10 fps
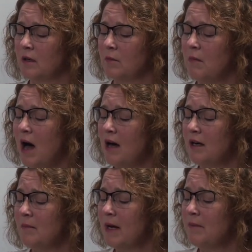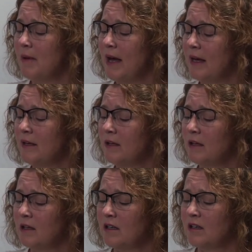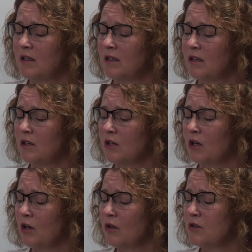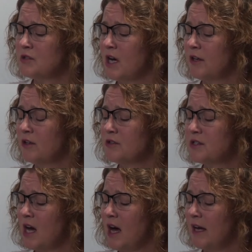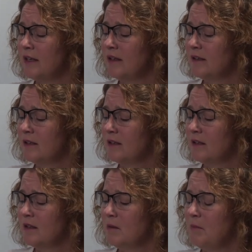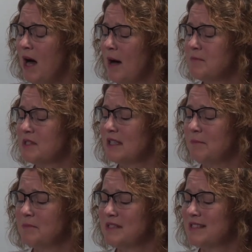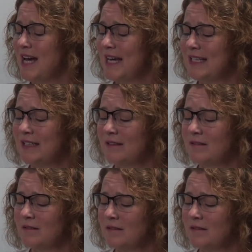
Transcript: Ma on my bed, curls on her side, Pop's lips tighten.